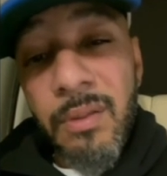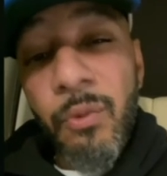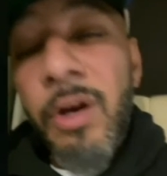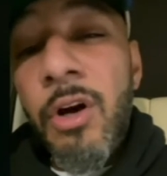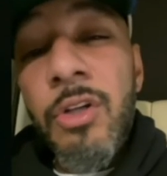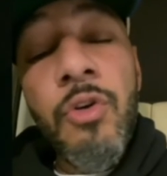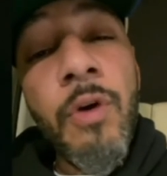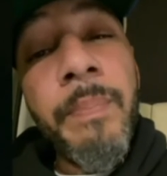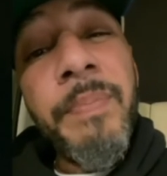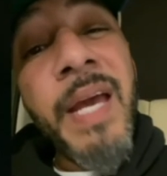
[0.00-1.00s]
We're gonna
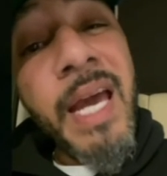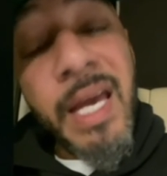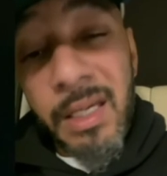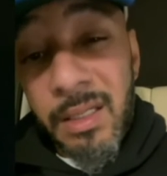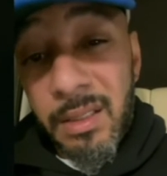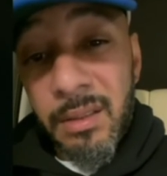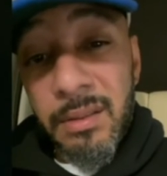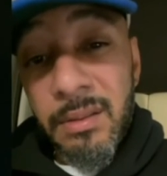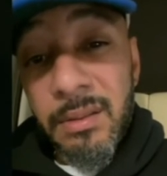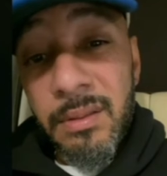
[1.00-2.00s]
do it big
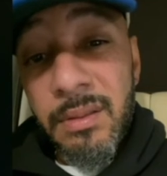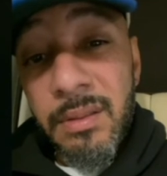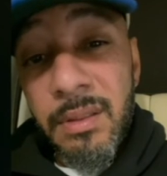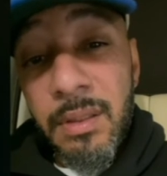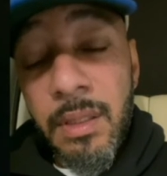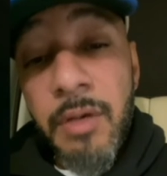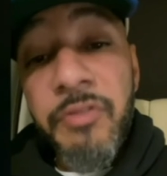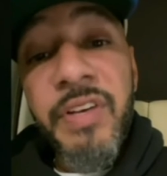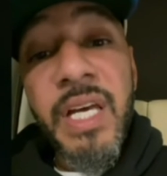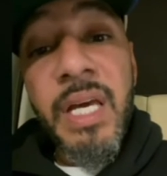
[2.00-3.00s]
for